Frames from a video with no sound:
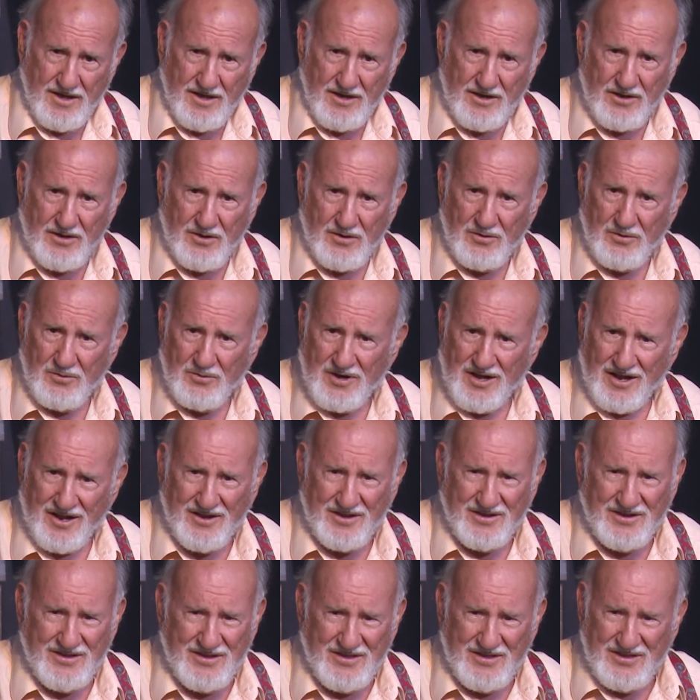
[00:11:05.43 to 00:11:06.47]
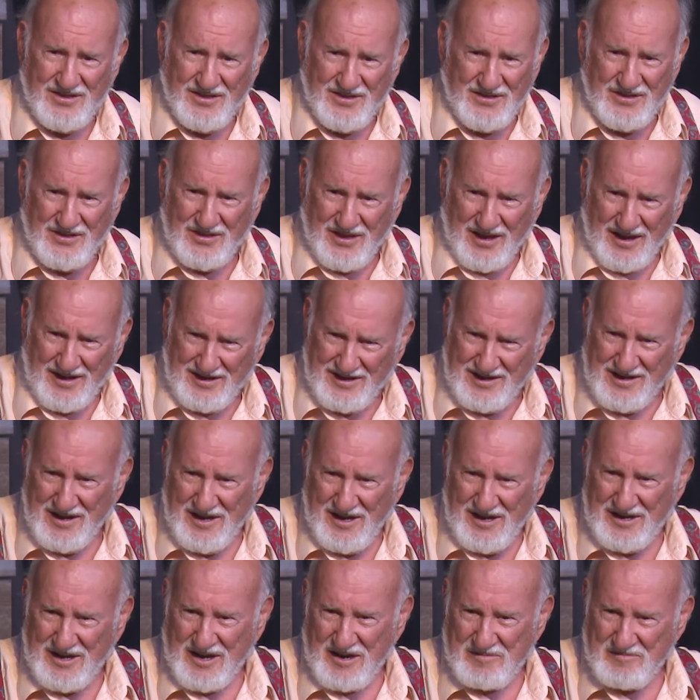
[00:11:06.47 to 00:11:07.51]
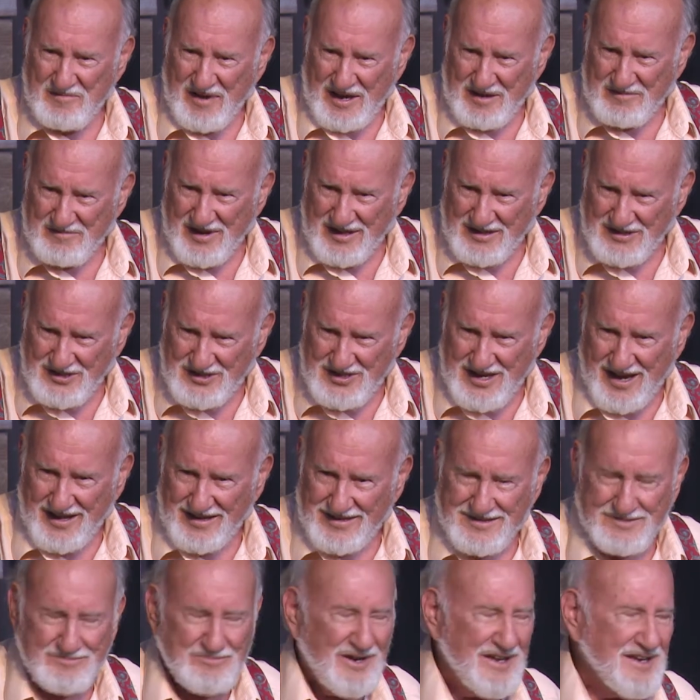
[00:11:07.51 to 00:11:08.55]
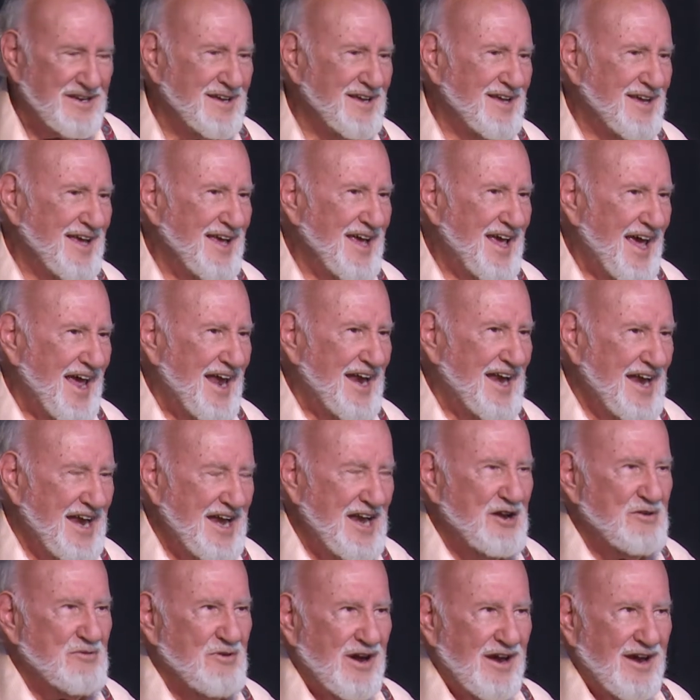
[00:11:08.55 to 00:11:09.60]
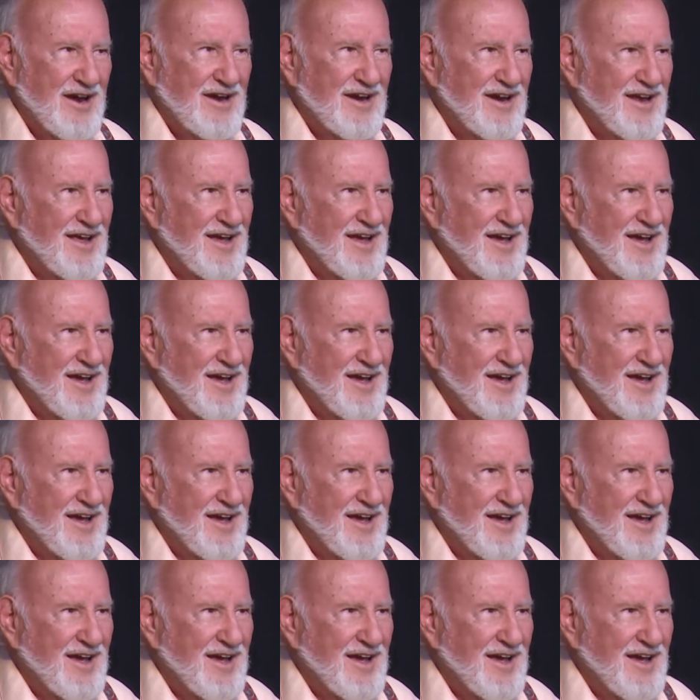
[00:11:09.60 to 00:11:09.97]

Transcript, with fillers: You know, well, that doesn't make much sense. But at any rate,